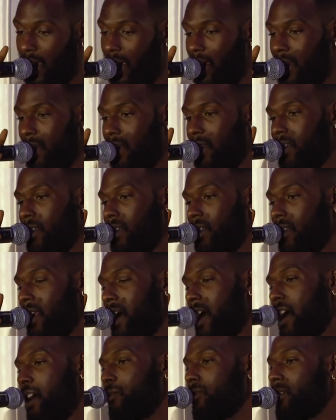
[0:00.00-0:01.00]
And
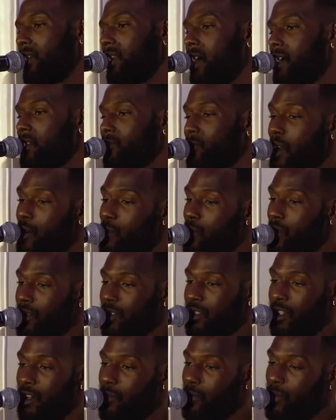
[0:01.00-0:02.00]
now I realize, well, I
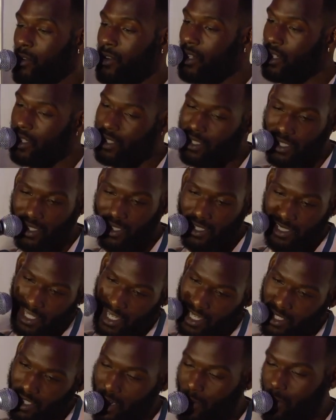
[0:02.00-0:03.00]
want something more than
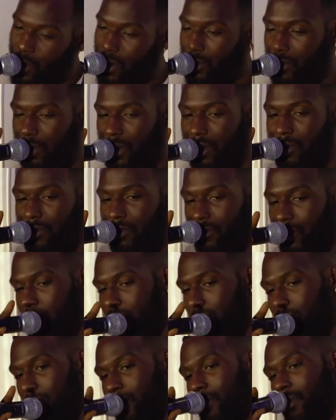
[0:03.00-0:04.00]
success. I want real
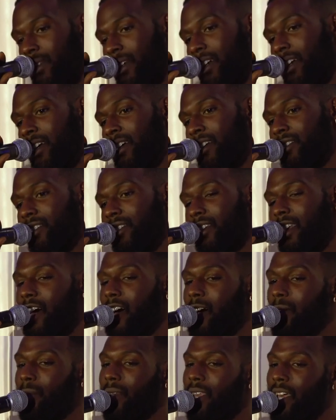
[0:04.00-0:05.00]
freedom. So
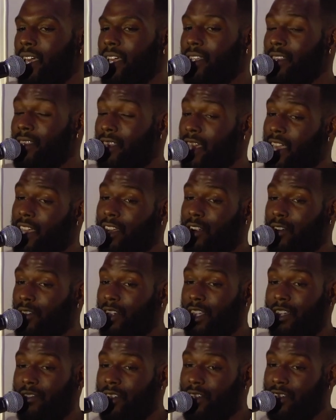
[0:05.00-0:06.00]
now I'm like, they
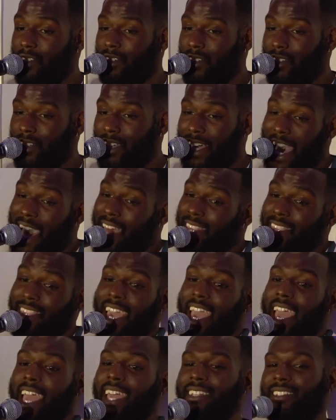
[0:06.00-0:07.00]
don't even got
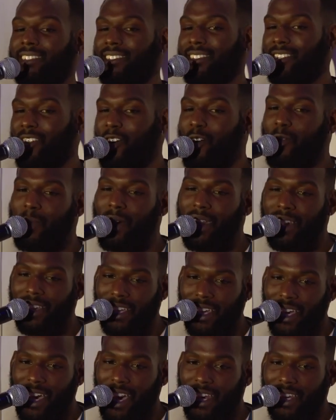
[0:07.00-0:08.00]
that.
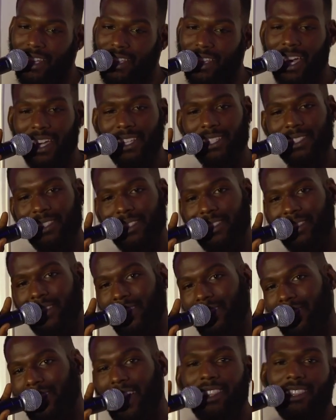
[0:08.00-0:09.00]
Nobody got it.
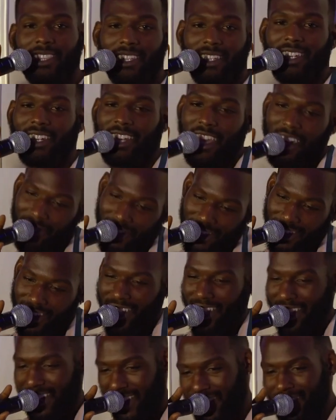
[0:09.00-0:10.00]
That's nothing and
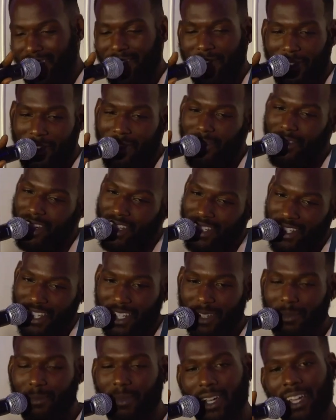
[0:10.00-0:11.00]
everything. We already
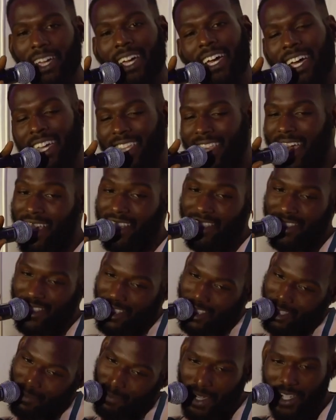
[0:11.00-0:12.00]
did it, but that's
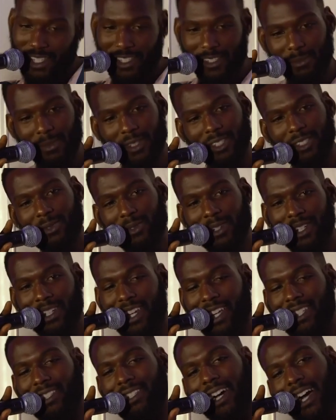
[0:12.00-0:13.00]
the space in
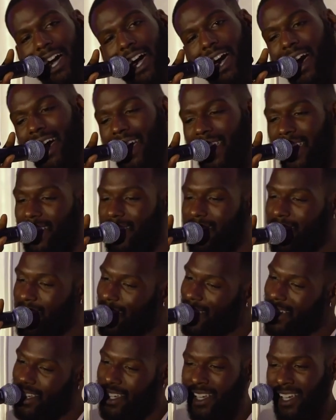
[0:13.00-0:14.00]
between. That's God. That's
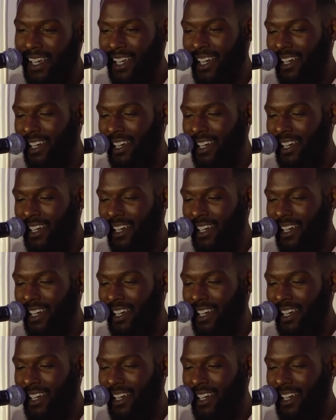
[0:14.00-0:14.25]
the